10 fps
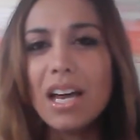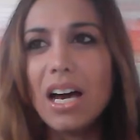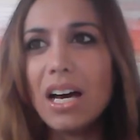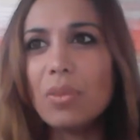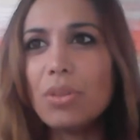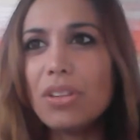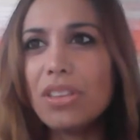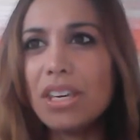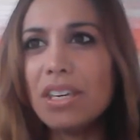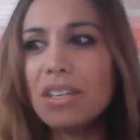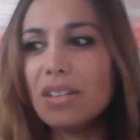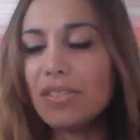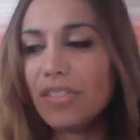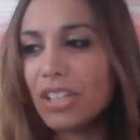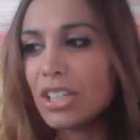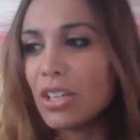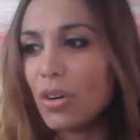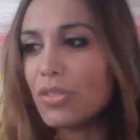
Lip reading: the feeling of